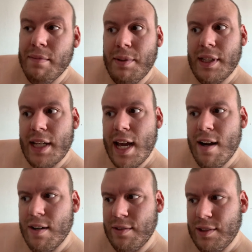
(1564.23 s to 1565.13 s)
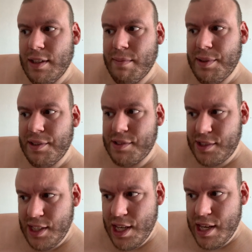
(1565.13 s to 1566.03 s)
but aired on
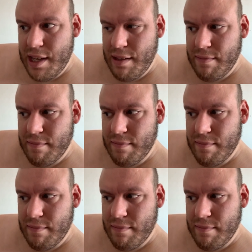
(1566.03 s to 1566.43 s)
NBC,